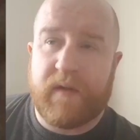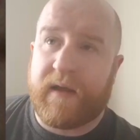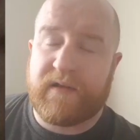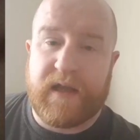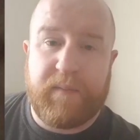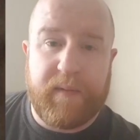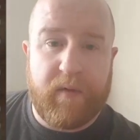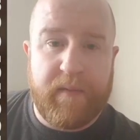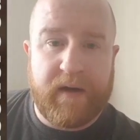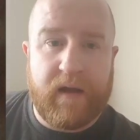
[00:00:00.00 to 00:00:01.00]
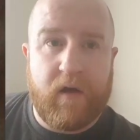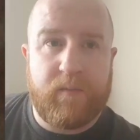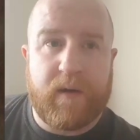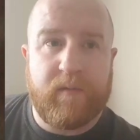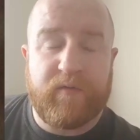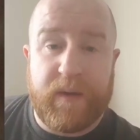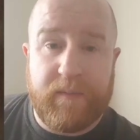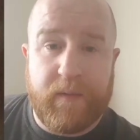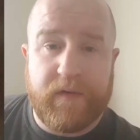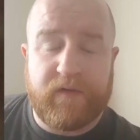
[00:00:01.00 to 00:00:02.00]
But like I say, people with mental health problems,
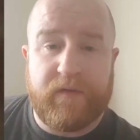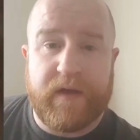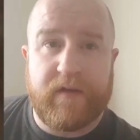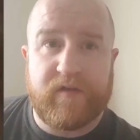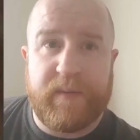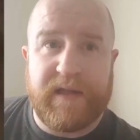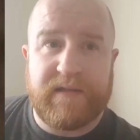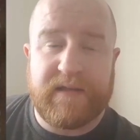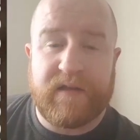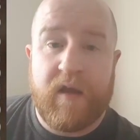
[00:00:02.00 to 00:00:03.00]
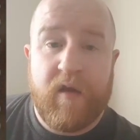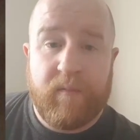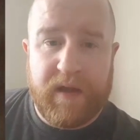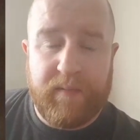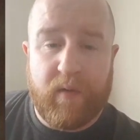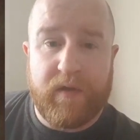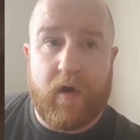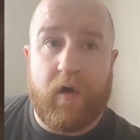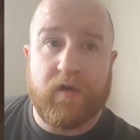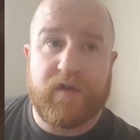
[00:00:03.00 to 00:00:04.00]
people with severe disabilities, people with
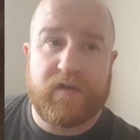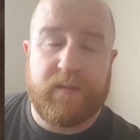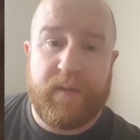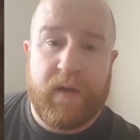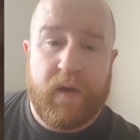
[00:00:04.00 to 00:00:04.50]
autism.